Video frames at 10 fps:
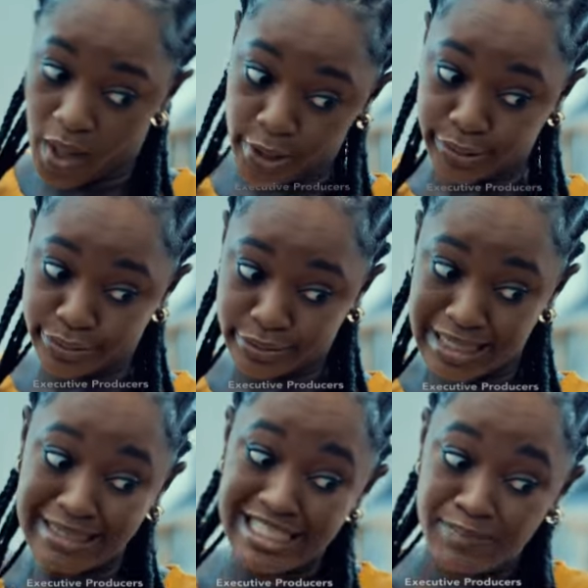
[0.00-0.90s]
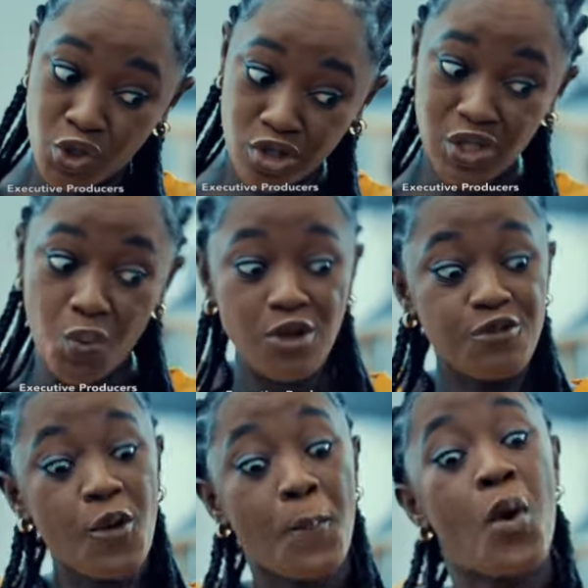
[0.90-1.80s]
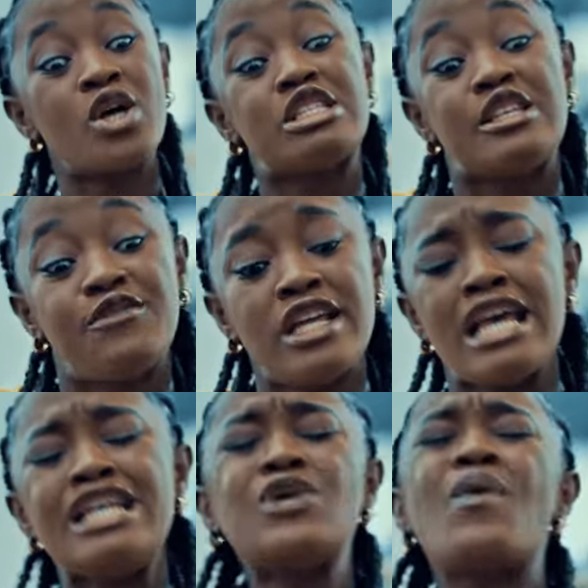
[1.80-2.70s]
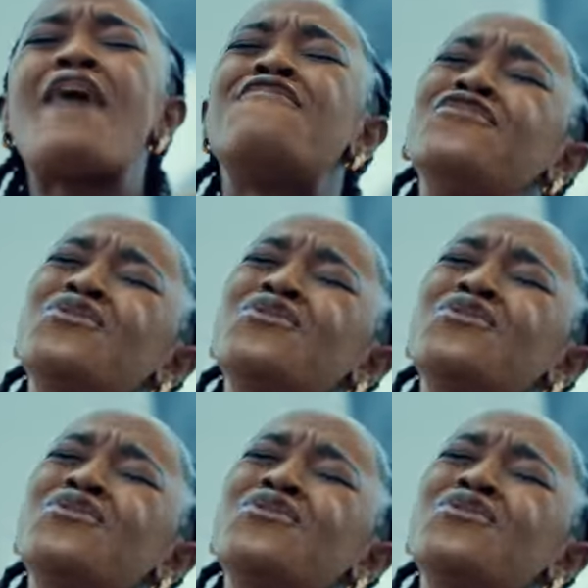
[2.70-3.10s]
Well, that is because the way you feel positively is the way I